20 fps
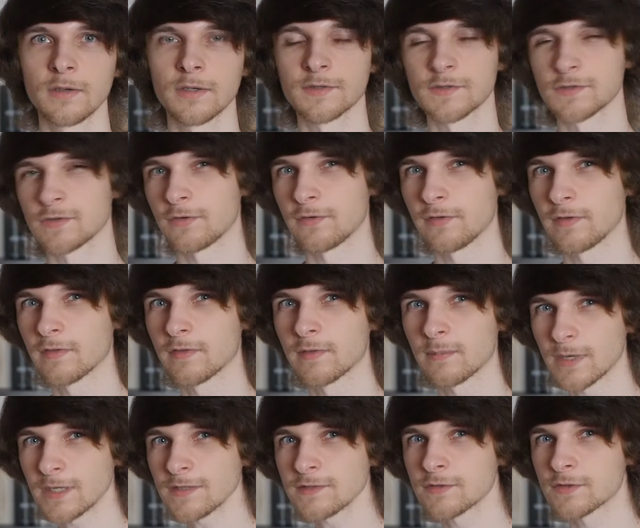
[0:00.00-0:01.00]
Concerning the
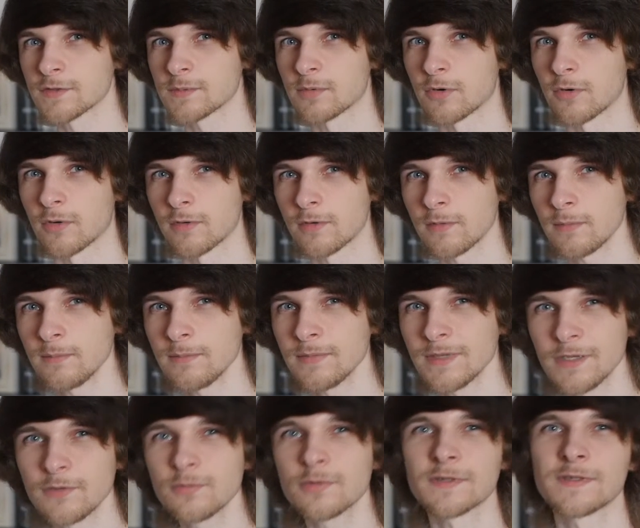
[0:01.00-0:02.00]
master's program,
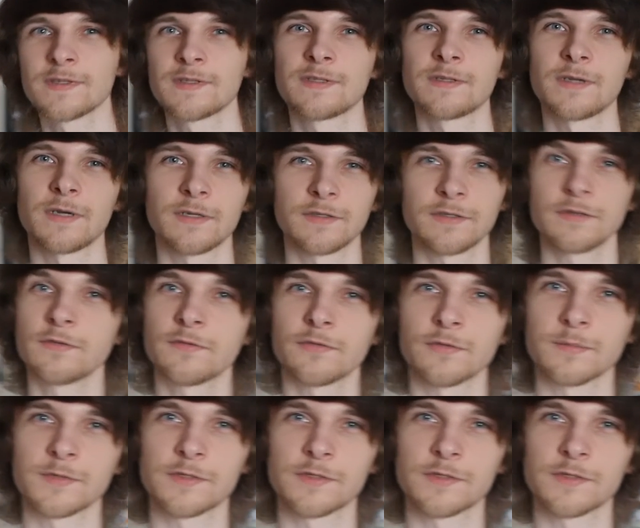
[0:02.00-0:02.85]
it was started from